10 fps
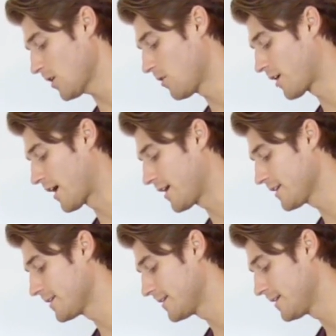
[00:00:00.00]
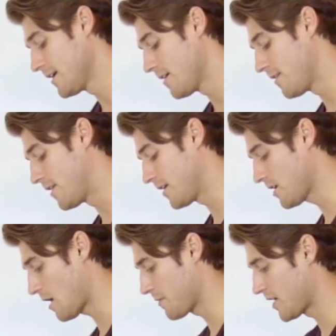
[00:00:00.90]
Okay.
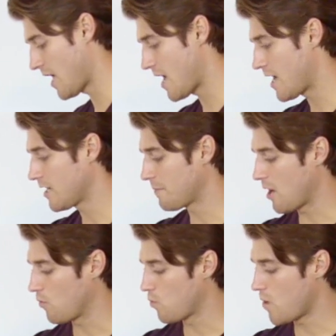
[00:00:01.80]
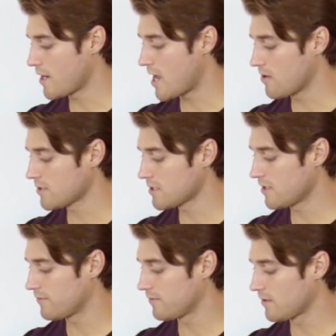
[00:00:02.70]
Then I'm going to add about 1 ounce
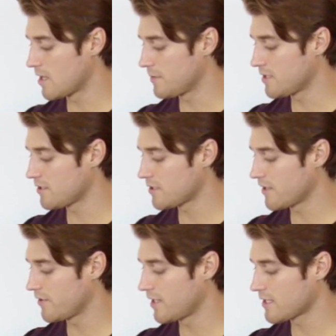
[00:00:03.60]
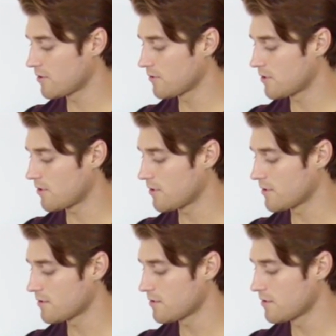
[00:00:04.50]
of lemon just to give it a nice little
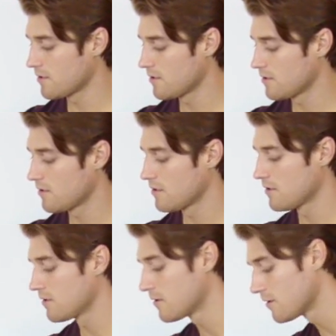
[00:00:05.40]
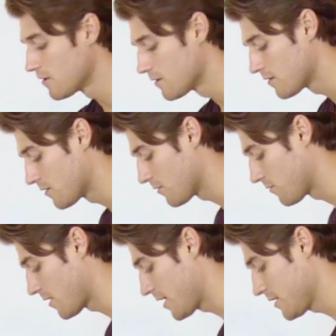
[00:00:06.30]
tartness. All
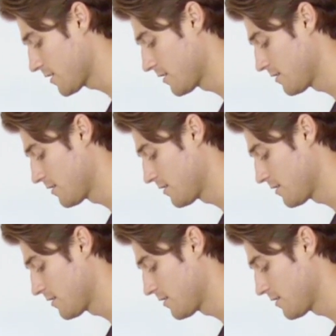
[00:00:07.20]
right.